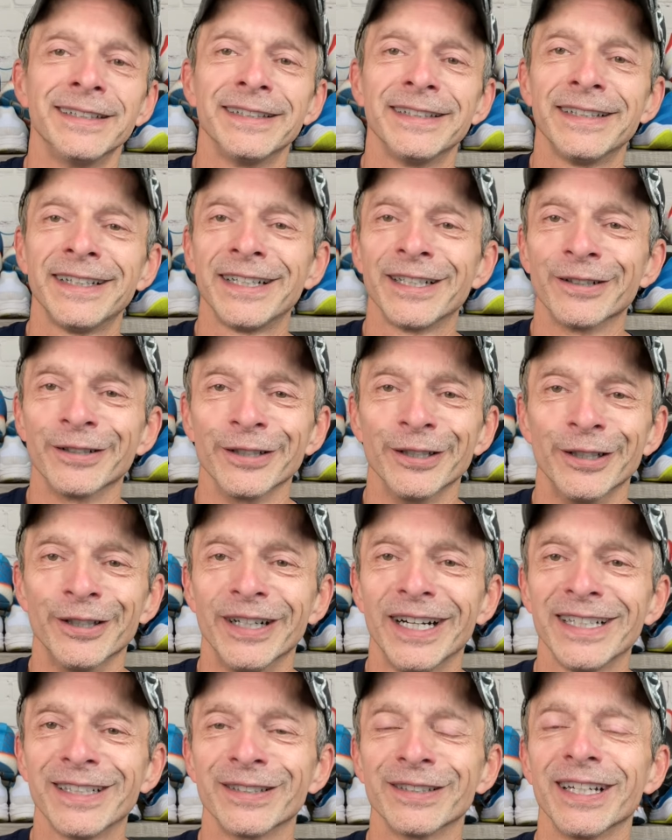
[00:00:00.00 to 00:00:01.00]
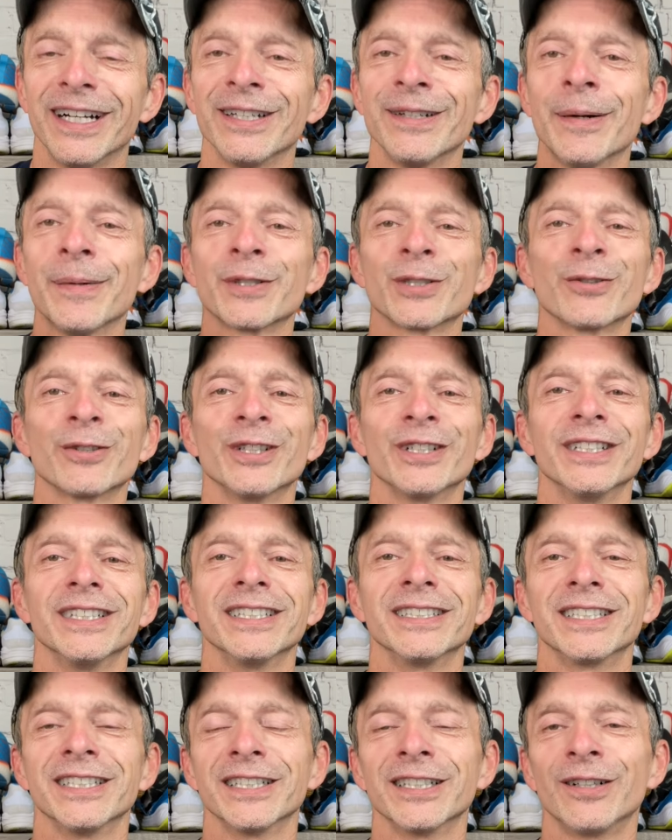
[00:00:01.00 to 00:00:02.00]
I don't know. I don't. I'm not sure that
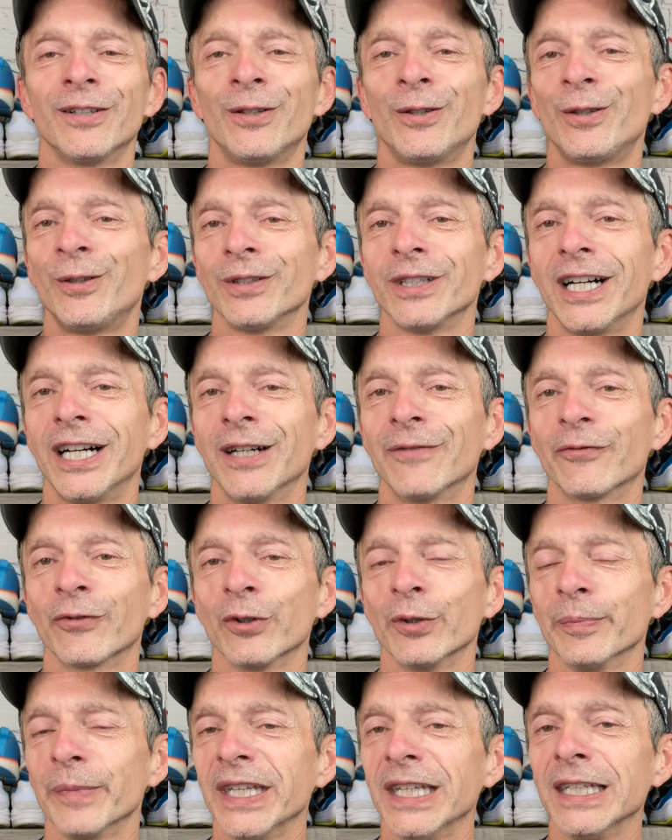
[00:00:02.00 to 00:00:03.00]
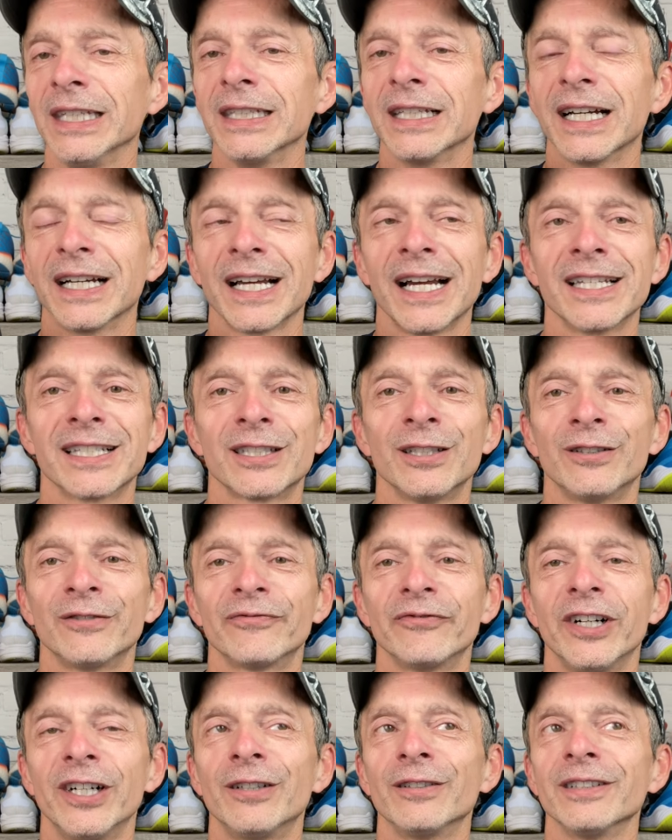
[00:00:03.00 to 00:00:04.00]
it did a whole lot for me. I still
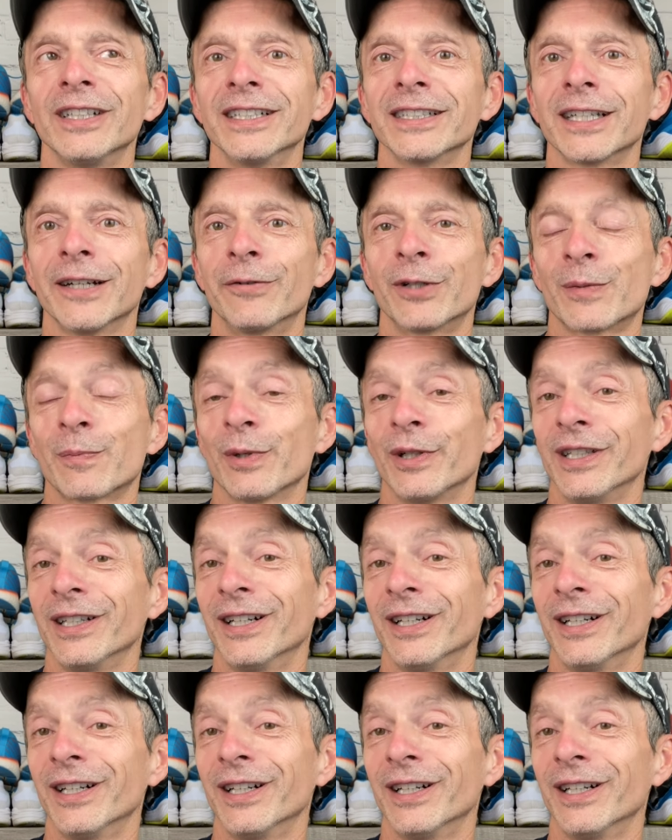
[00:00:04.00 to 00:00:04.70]
felt like I was pretty